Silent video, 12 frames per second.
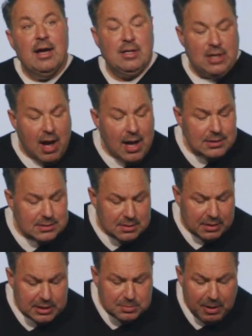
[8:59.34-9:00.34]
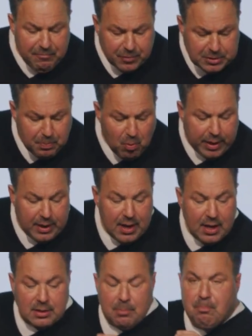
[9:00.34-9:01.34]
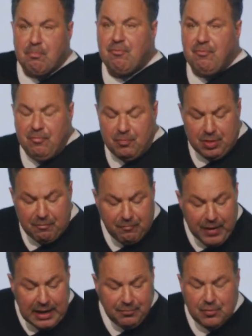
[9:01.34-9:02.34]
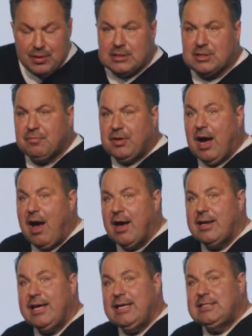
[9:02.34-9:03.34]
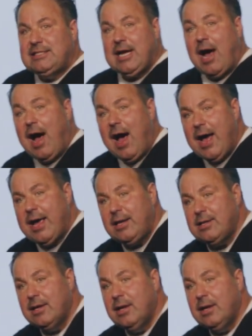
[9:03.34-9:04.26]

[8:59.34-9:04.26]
God's, here's my first point the, the faithfulness of God is tied